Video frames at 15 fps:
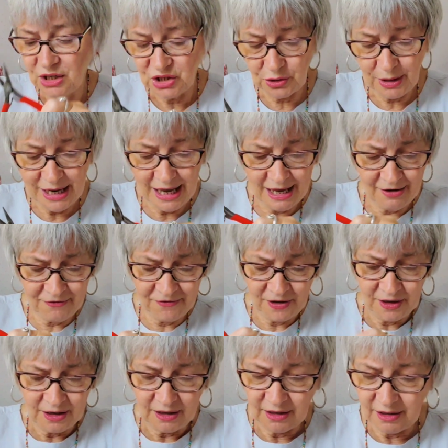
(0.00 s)
So I have
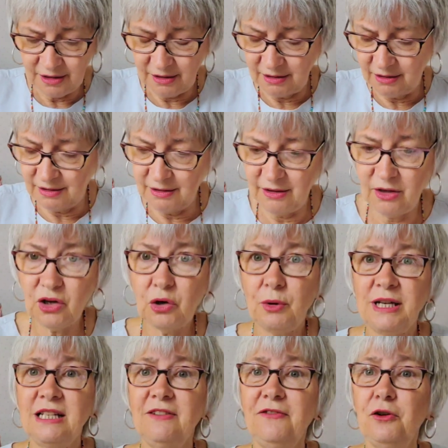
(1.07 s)

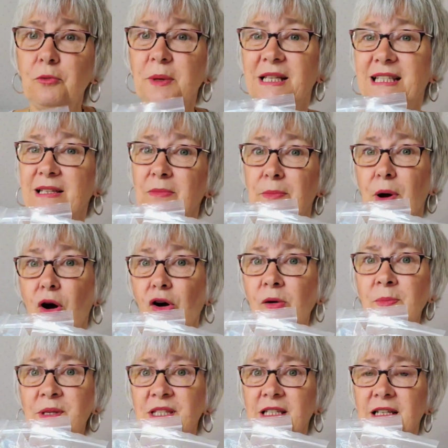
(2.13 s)
quite a few bits and
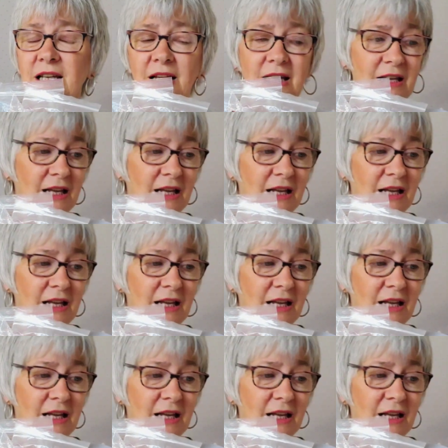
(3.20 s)
bobs.